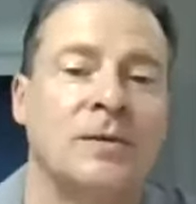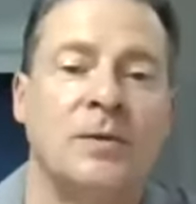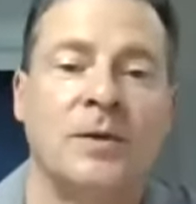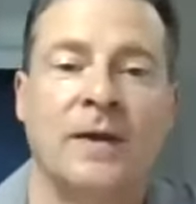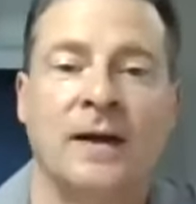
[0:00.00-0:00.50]

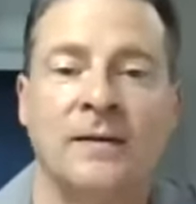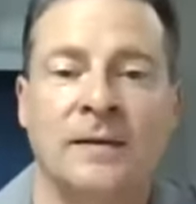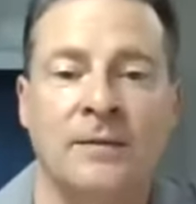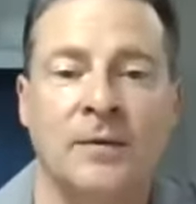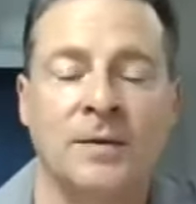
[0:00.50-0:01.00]

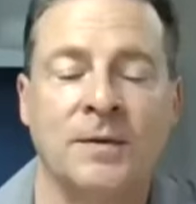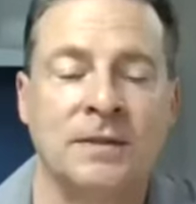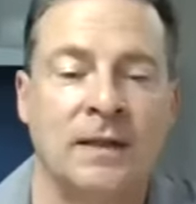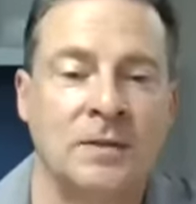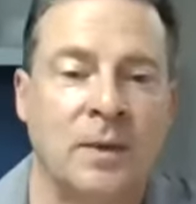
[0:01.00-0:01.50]
glutathione
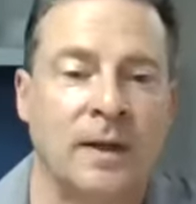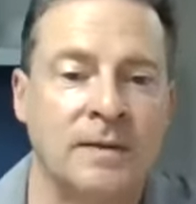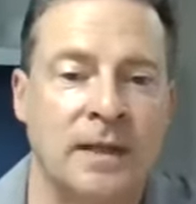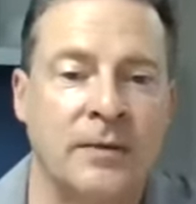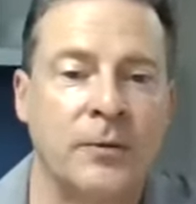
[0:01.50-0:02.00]
levels, as well
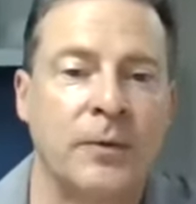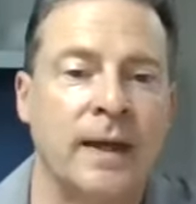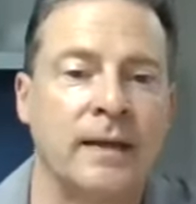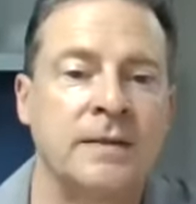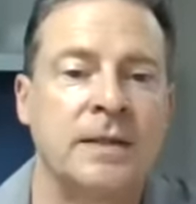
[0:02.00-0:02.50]
as other
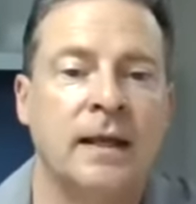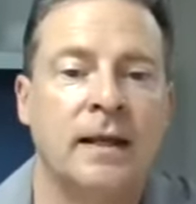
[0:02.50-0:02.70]
things.